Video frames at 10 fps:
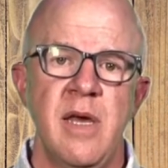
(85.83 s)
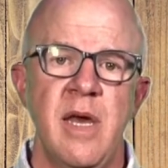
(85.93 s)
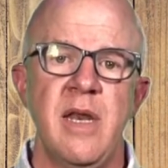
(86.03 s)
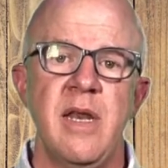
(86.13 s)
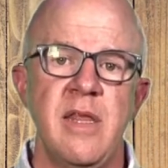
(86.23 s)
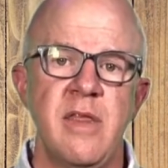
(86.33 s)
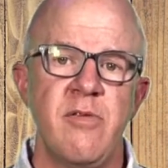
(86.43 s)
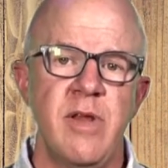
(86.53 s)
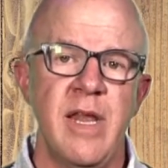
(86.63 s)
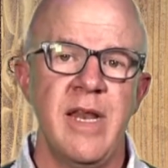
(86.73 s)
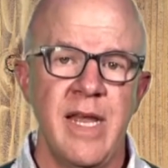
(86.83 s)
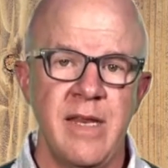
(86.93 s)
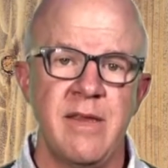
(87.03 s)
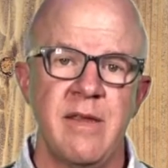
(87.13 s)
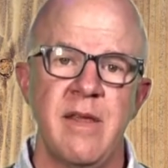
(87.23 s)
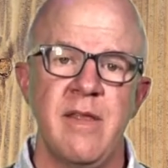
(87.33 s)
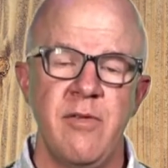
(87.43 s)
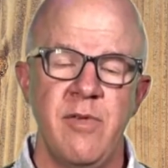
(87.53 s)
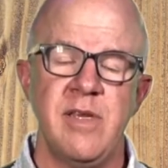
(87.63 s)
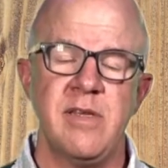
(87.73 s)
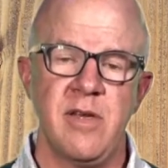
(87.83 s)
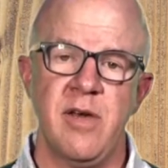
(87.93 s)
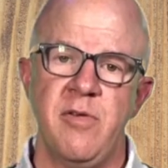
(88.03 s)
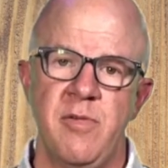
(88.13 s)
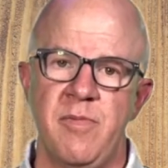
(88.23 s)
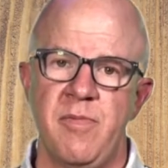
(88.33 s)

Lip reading: and let the rest go.